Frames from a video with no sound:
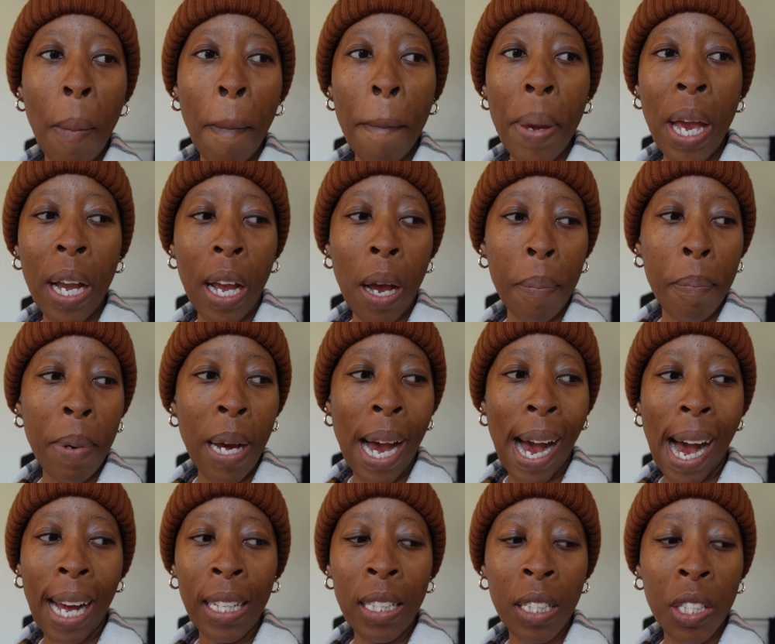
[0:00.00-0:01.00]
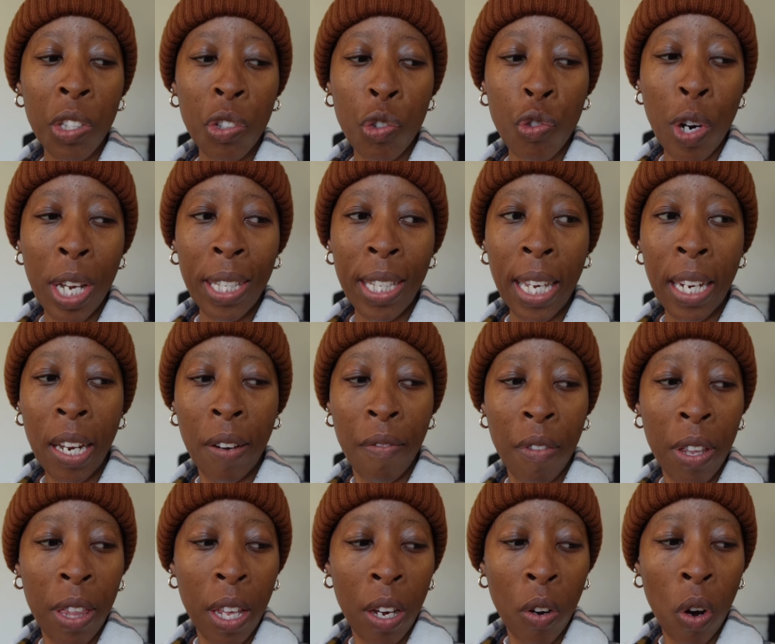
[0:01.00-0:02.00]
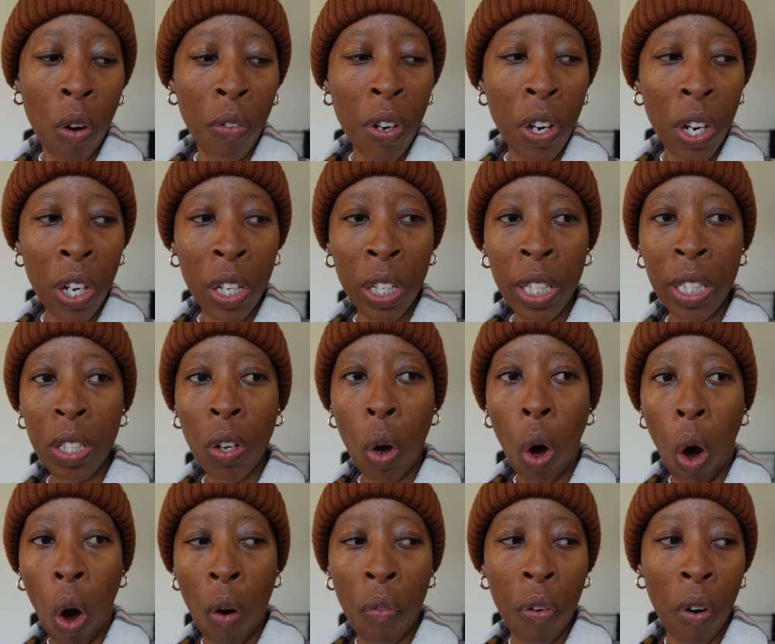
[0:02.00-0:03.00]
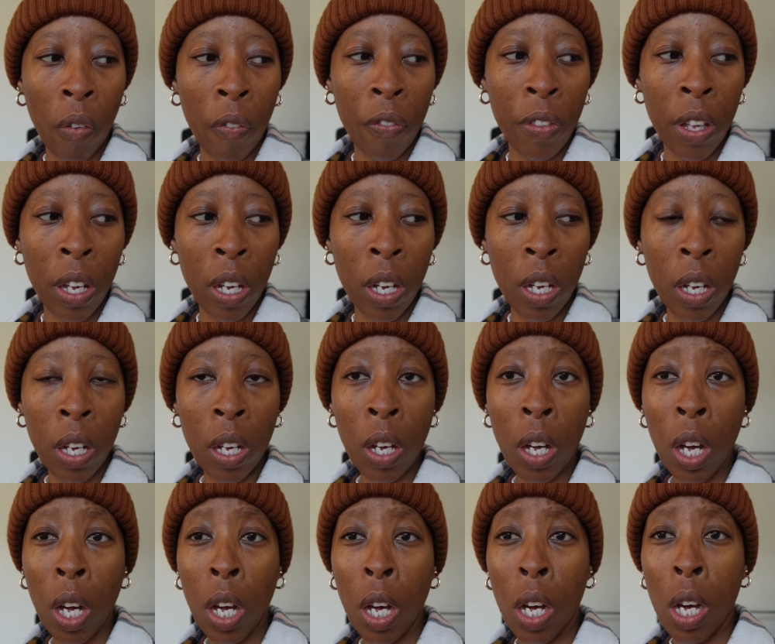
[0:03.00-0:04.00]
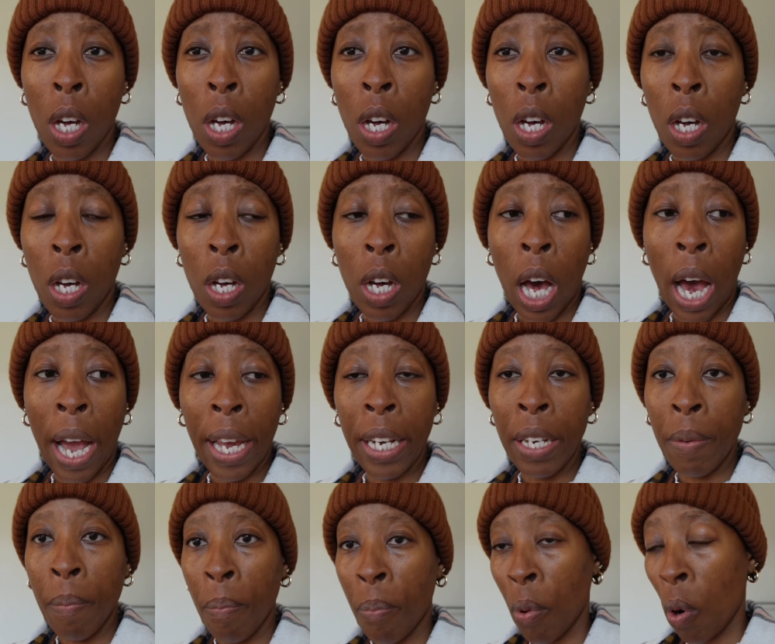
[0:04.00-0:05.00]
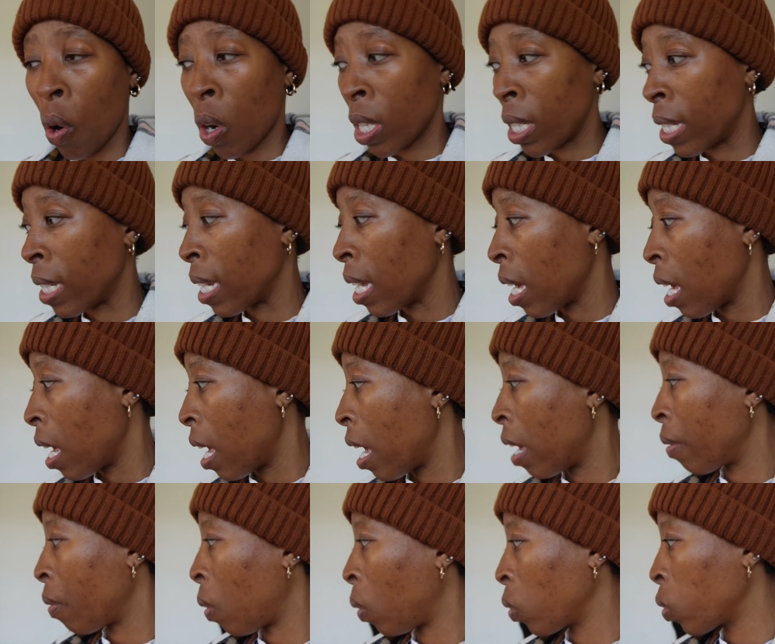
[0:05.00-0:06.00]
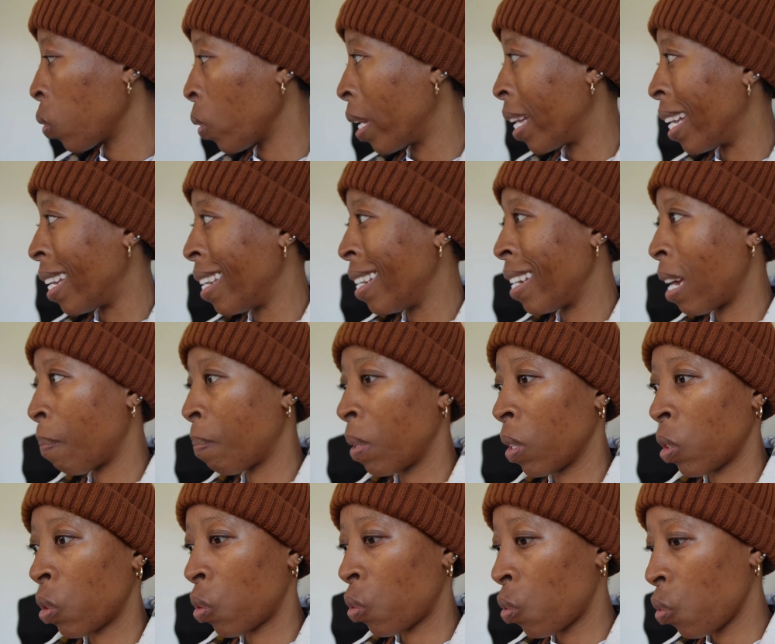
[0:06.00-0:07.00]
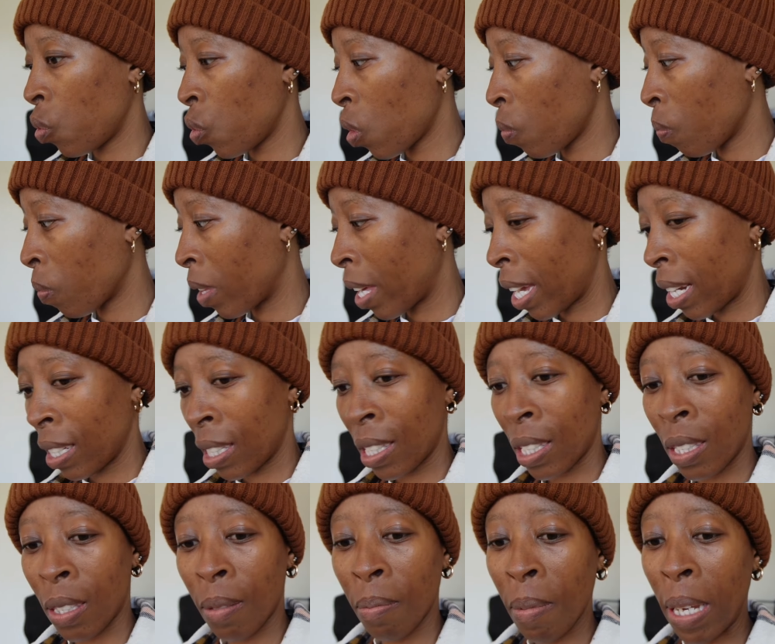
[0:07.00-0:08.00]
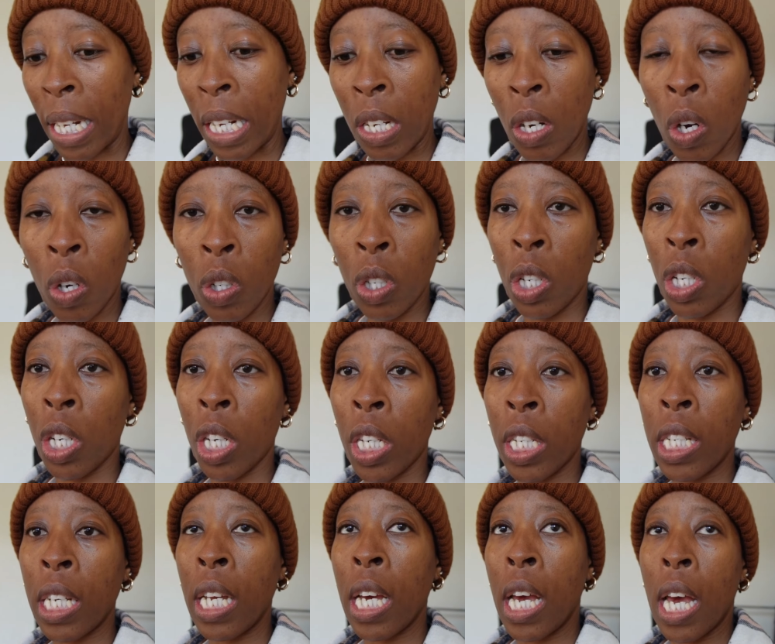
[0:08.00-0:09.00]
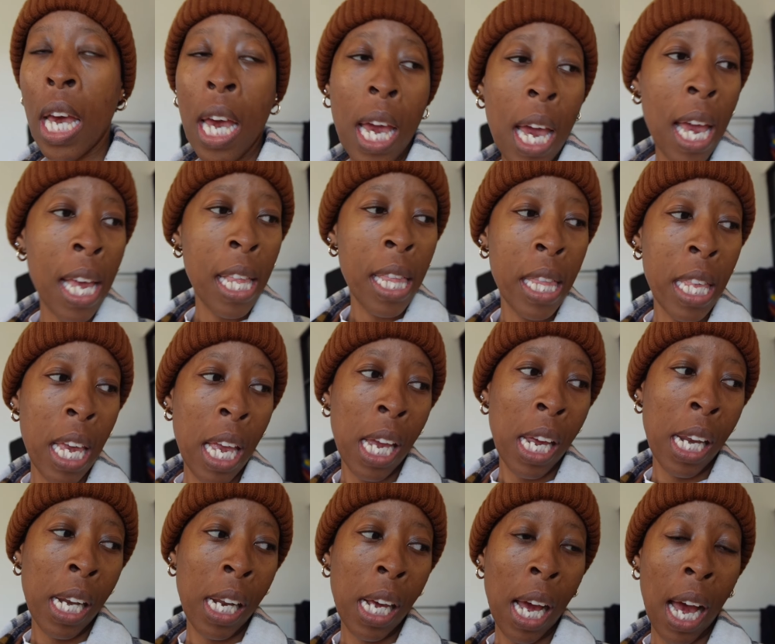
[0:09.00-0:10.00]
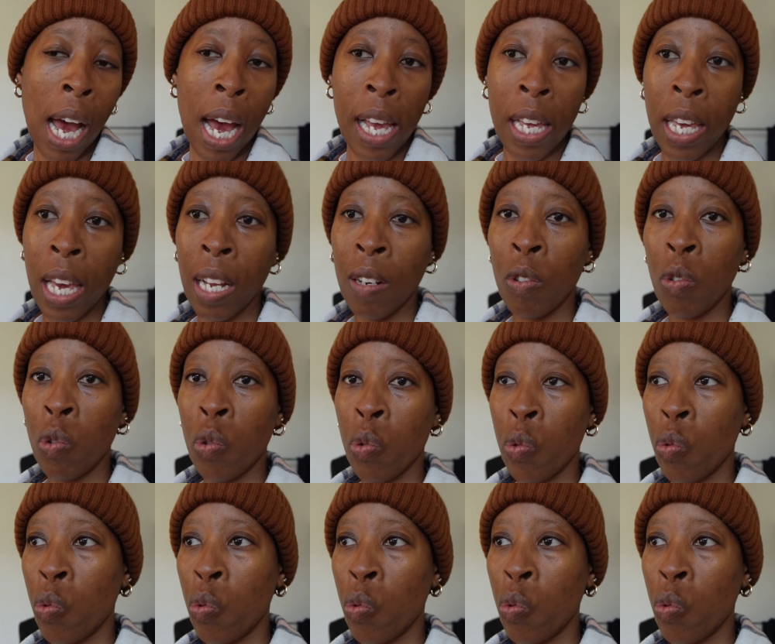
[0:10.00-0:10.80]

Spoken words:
pick up my aunt's dress and everything of hers off of the ironing board, and also clean up the studio and get it smelling all good. And then I can